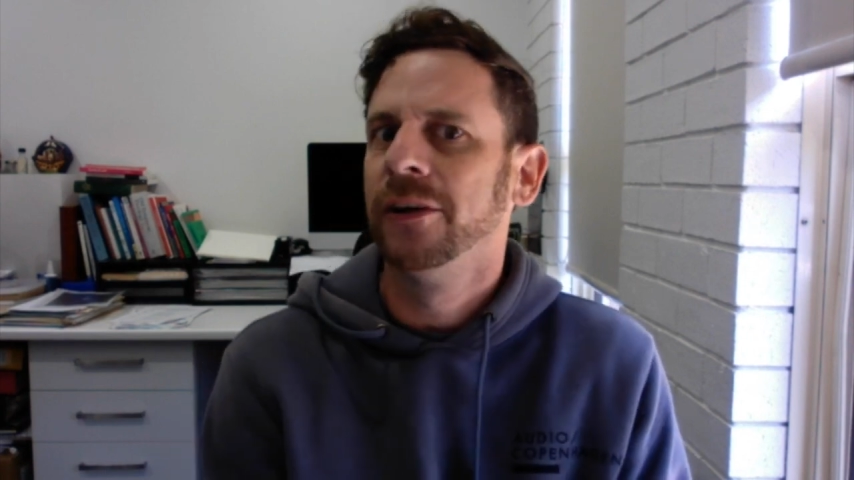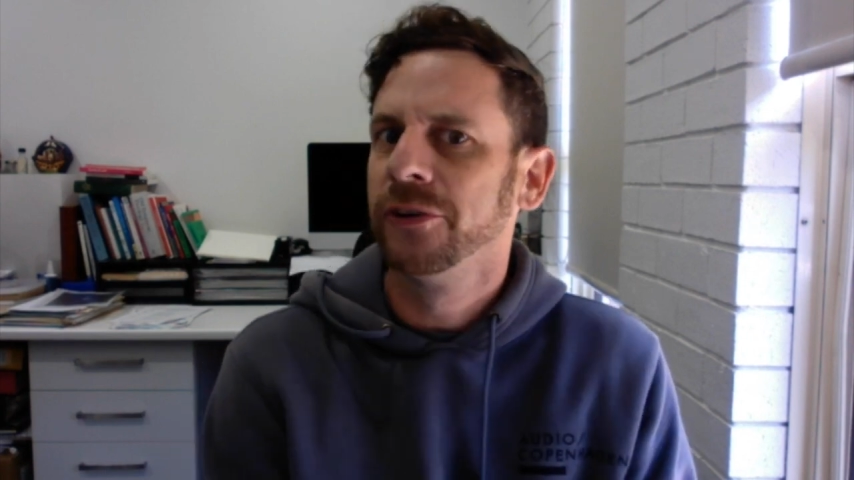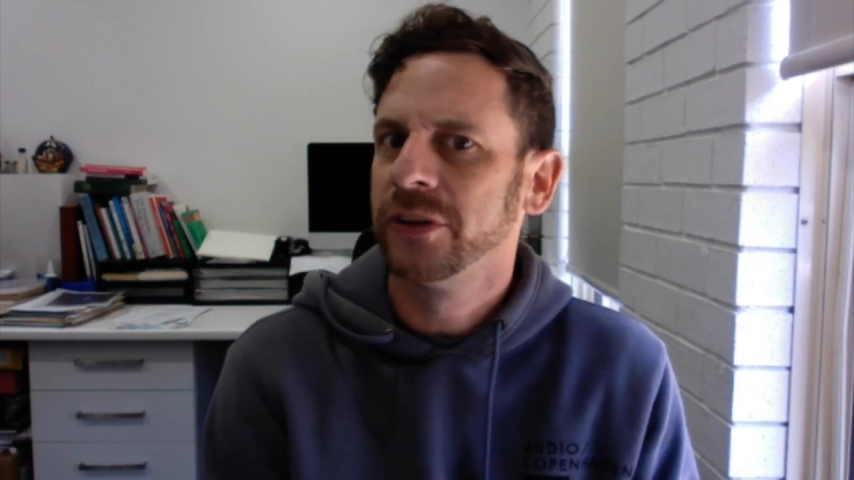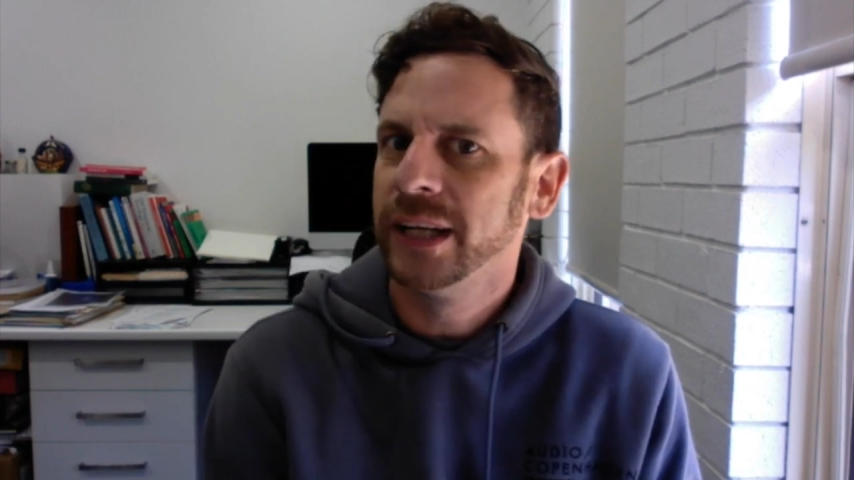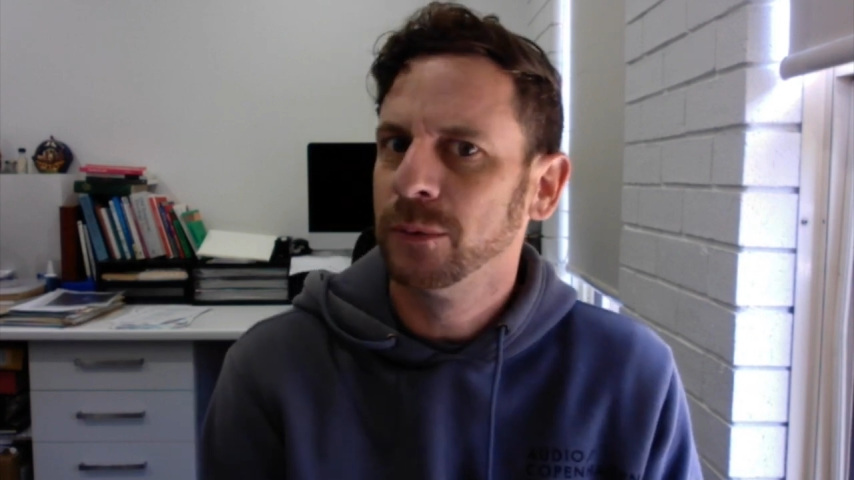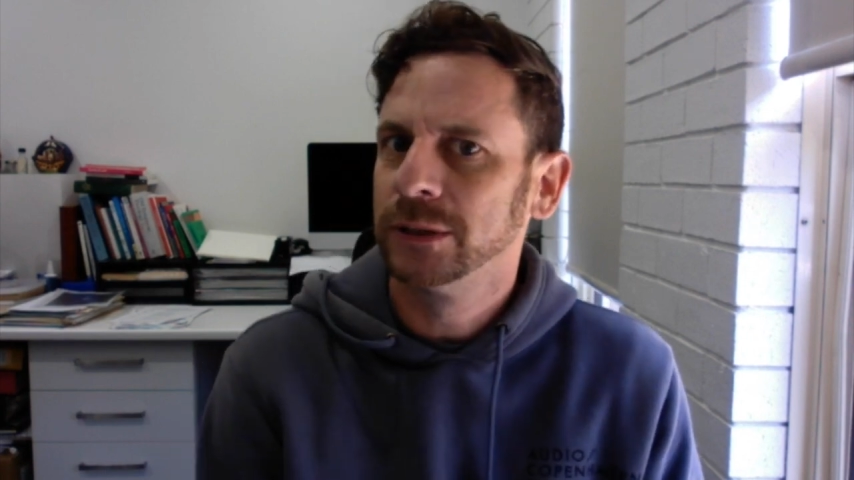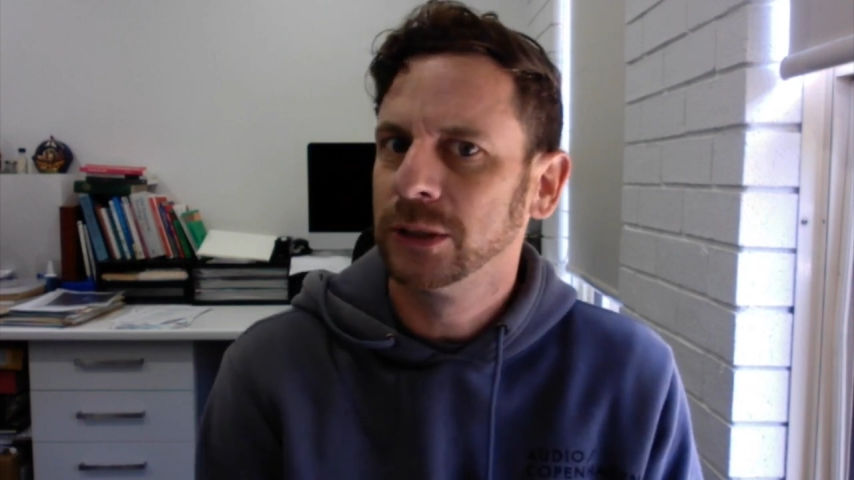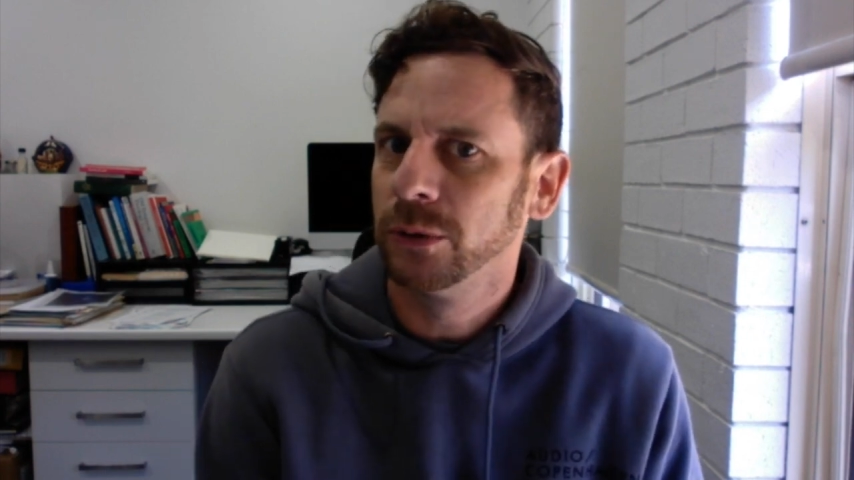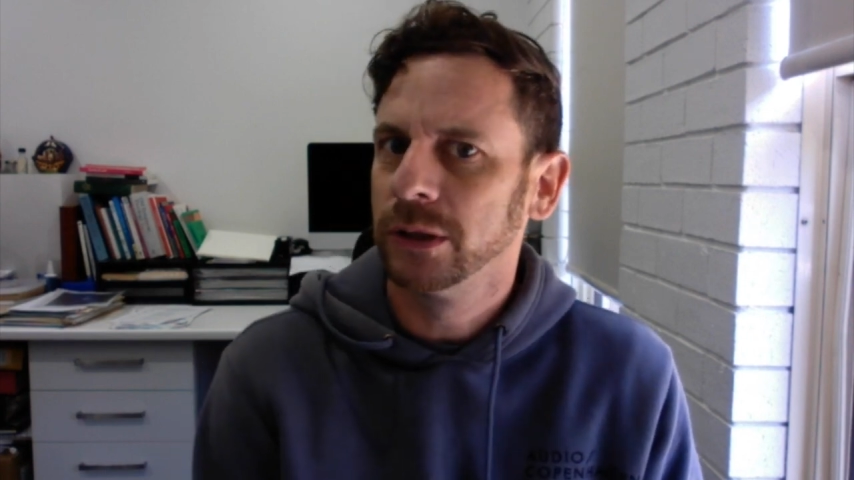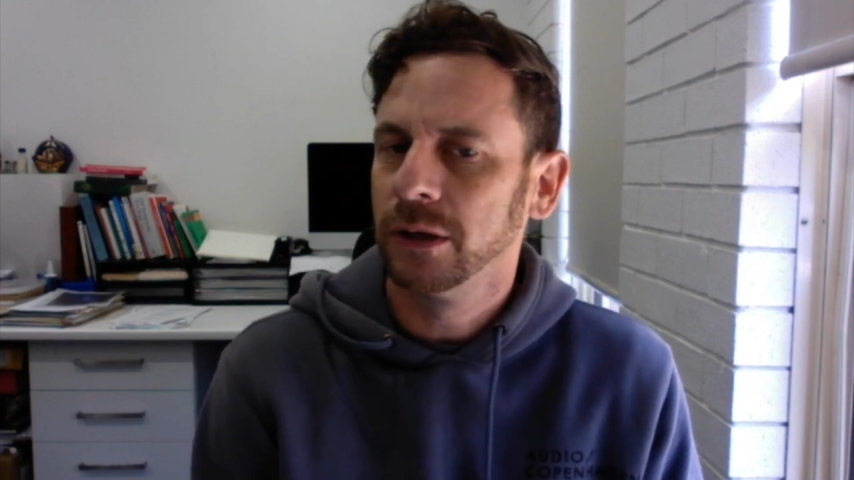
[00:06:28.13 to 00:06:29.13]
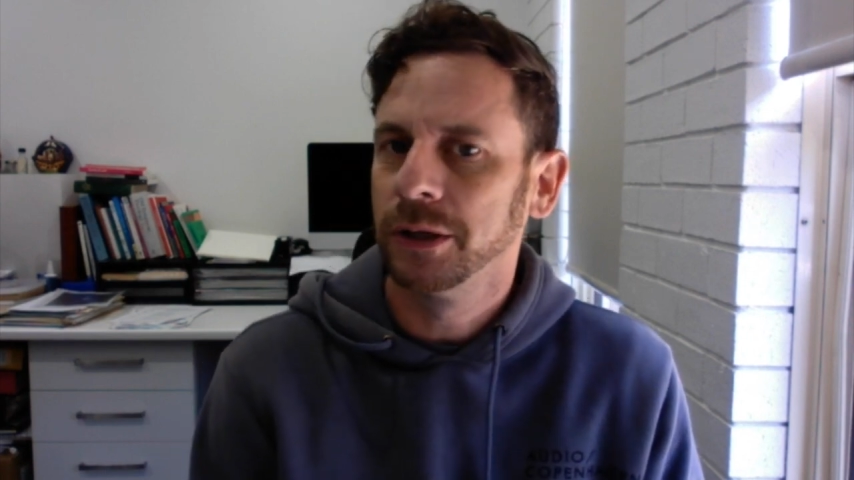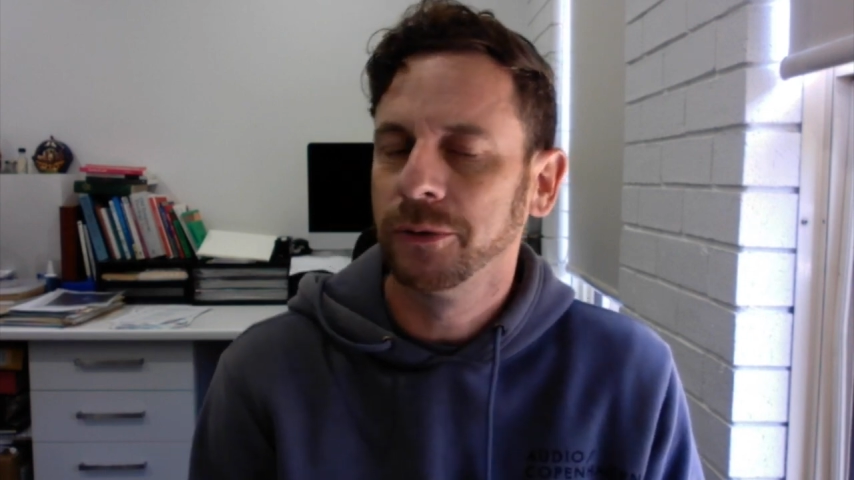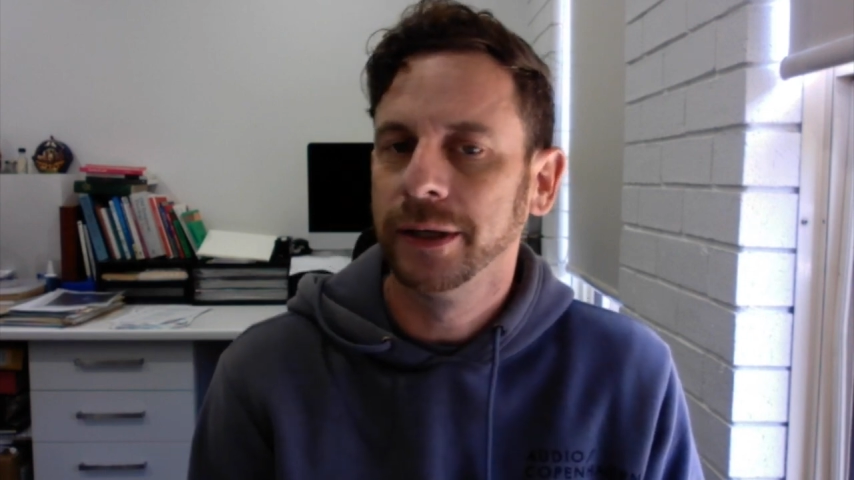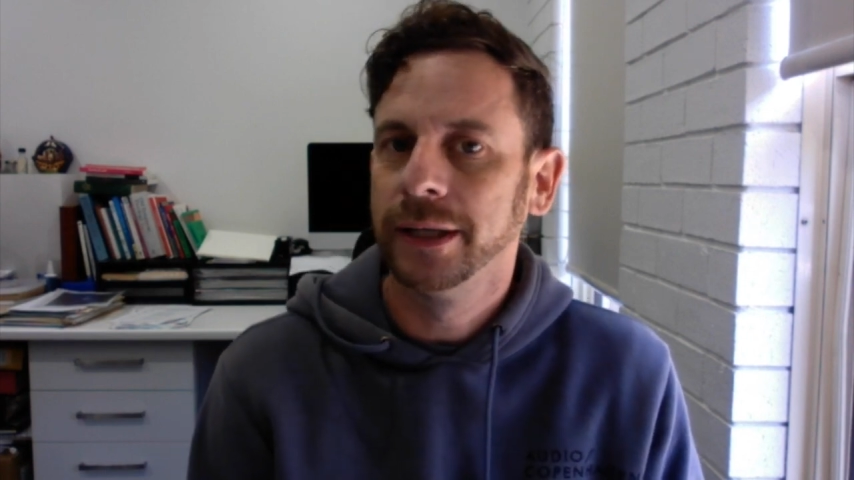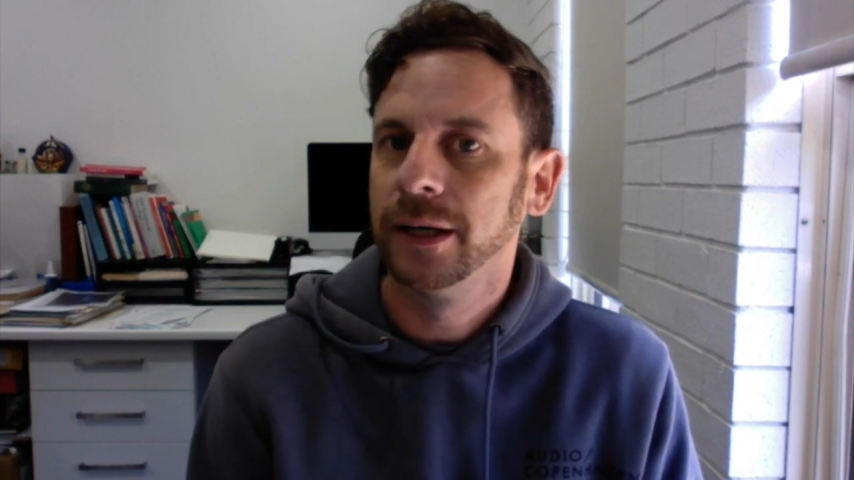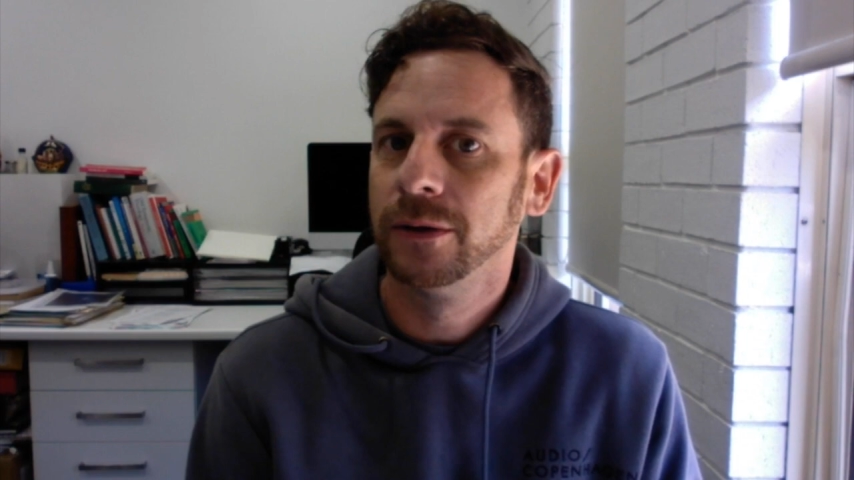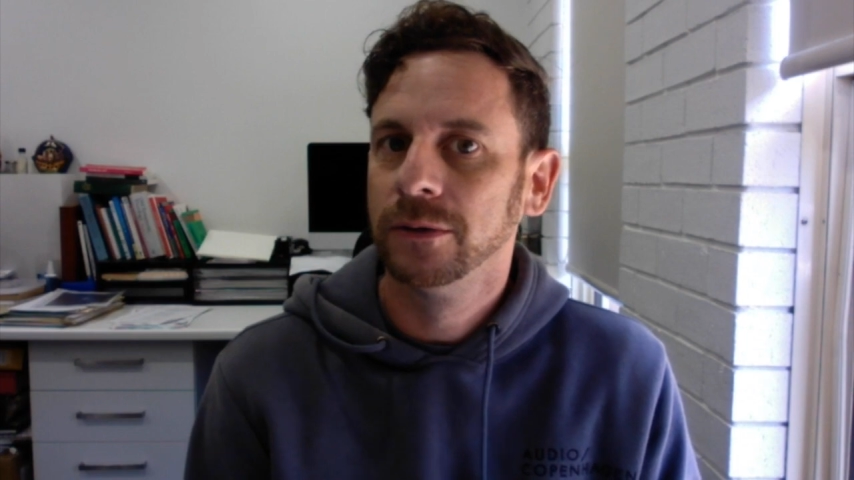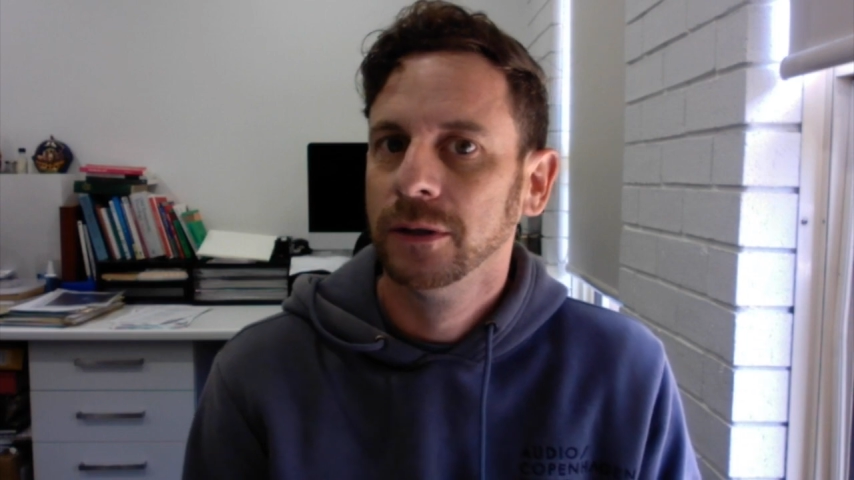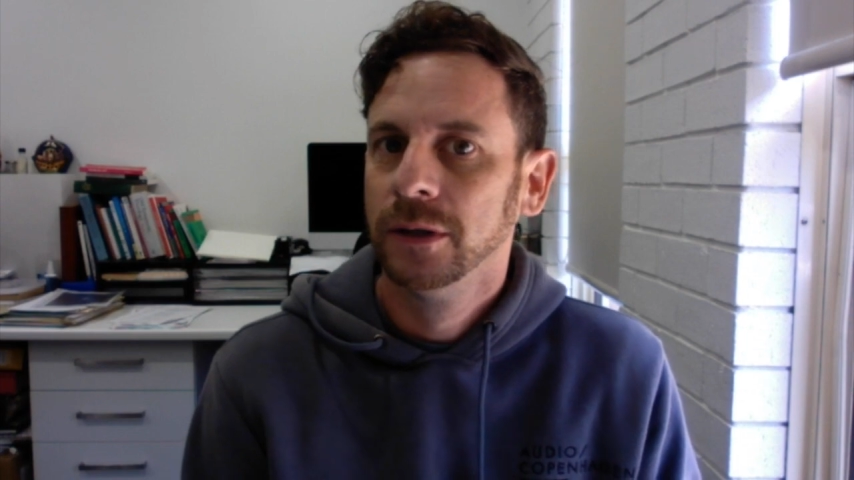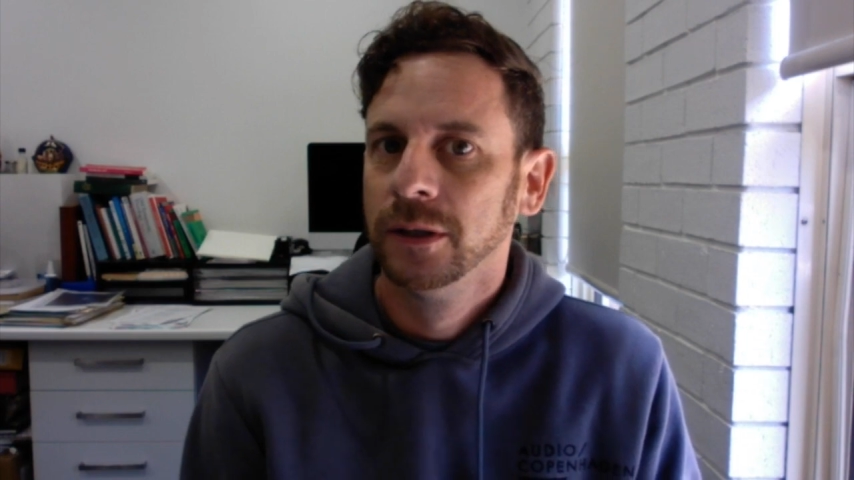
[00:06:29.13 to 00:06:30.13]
understand what's going on right now,